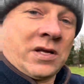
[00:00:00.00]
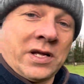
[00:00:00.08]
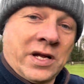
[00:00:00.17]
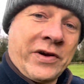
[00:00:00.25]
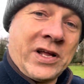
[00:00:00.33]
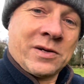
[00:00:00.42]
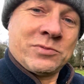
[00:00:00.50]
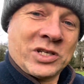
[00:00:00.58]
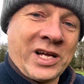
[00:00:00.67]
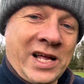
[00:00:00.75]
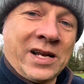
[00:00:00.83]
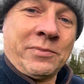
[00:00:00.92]
Here he comes
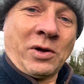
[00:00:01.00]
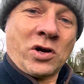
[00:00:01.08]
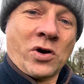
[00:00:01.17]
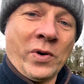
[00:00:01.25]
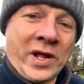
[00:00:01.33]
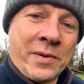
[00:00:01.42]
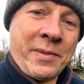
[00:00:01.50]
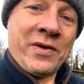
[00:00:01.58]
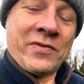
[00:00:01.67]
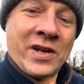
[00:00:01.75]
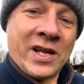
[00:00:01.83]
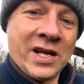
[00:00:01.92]
again. I'm not calling him
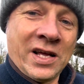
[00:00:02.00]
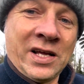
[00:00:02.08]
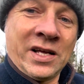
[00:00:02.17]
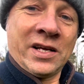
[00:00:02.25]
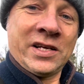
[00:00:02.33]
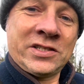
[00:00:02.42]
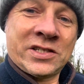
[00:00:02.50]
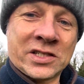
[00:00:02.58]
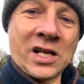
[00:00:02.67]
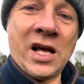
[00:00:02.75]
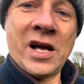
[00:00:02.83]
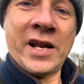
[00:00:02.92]
even. He's just
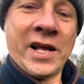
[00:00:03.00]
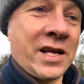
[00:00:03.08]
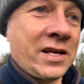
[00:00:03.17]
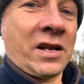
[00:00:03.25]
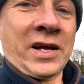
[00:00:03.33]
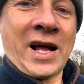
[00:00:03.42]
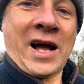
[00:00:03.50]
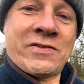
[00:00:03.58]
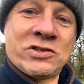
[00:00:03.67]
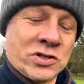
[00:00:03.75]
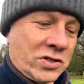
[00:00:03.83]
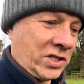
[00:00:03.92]
learning, like a
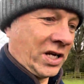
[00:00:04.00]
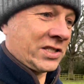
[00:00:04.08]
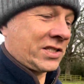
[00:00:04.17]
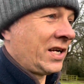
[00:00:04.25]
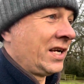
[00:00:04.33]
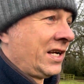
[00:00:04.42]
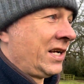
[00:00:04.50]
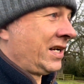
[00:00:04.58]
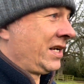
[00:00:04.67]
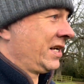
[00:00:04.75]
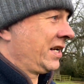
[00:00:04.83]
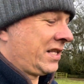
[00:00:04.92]
harrisawk does.
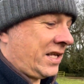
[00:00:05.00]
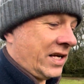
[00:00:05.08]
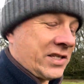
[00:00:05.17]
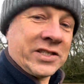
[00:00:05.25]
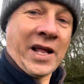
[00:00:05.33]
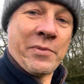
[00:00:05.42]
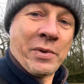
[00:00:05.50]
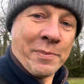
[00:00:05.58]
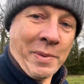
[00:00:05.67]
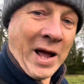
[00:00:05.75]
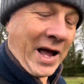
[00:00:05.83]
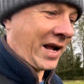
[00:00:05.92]
Stay with a
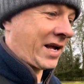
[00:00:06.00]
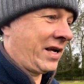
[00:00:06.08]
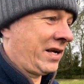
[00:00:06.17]
pack.